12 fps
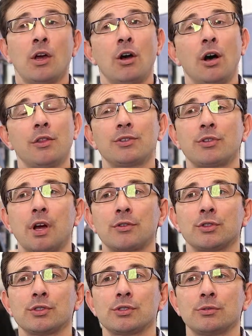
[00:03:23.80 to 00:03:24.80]
All the
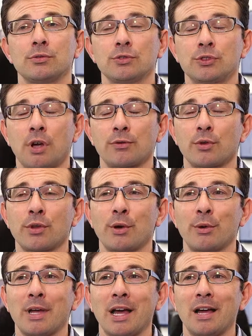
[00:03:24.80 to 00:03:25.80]
software
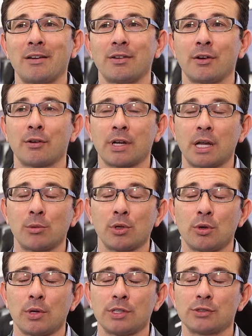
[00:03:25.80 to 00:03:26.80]
that we have in our Cable
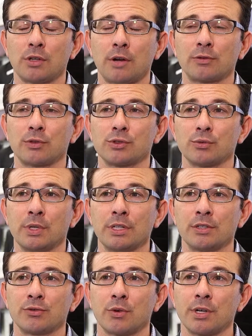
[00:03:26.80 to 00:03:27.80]
OS software
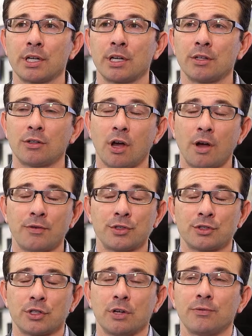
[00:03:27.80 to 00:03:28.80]
suite is running on
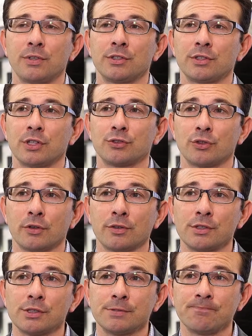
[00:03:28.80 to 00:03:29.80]
off-the-shelf Intel
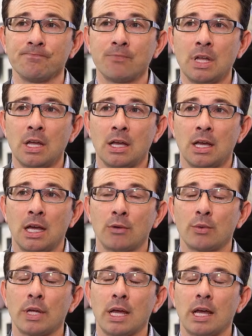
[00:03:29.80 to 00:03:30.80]
servers,
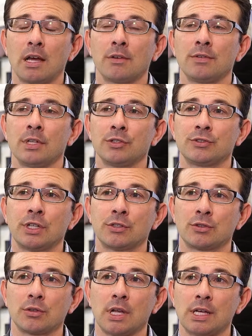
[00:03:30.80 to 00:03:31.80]
and we have
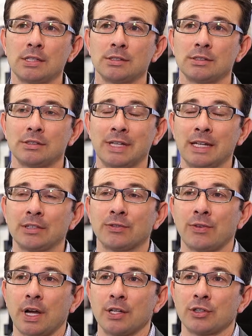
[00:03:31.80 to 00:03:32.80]
centralized dense
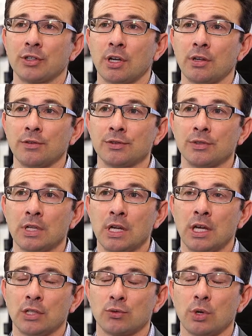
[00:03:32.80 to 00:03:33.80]
PHY shelves,
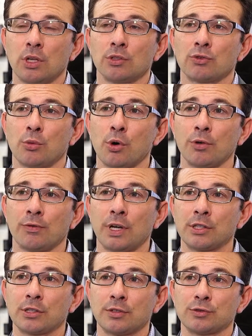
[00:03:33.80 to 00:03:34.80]
as well as remote
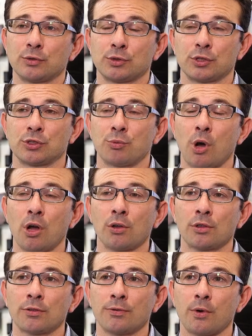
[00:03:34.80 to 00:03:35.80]
PHY shelves, which are
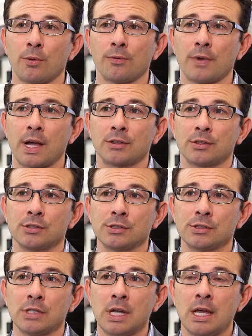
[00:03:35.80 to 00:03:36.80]
smaller form
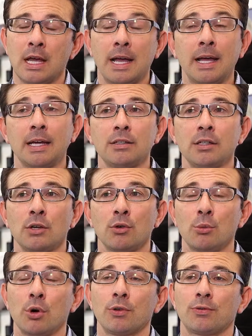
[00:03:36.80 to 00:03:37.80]
factors, and
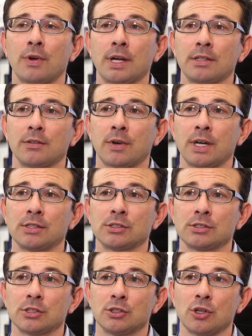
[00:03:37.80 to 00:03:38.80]
remote PHY
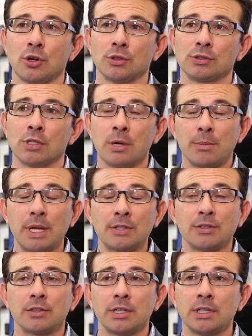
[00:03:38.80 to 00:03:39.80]
devices and nodes.
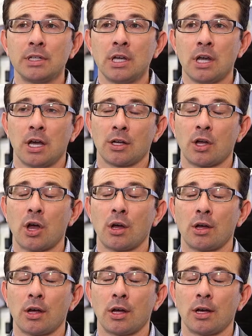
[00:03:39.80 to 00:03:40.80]
Basically,
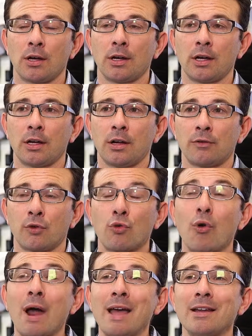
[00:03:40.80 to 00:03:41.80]
a
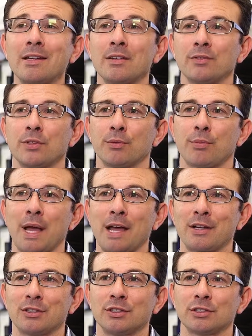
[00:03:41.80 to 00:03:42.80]
variety of different
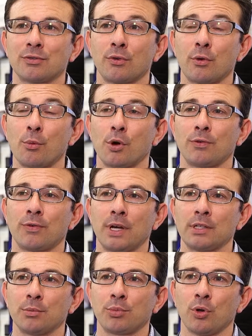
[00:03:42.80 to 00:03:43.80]
packages for remote
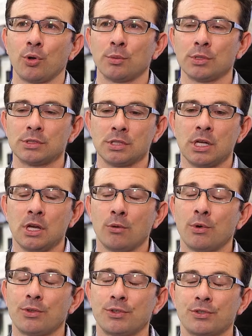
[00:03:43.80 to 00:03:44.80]
PHY deployments
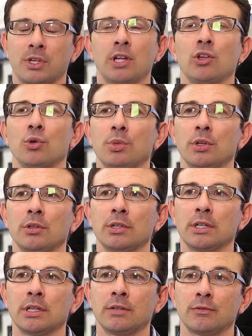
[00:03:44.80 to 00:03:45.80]
with the
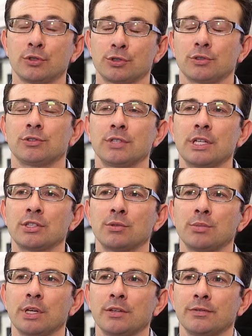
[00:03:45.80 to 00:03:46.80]
scalability and
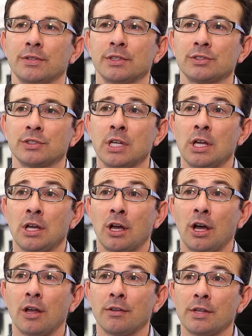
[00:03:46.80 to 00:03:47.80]
virtualization benefits
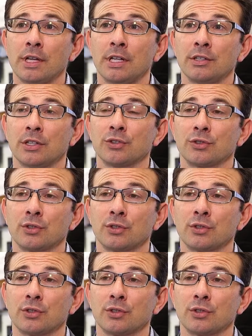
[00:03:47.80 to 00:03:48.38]
on the Intel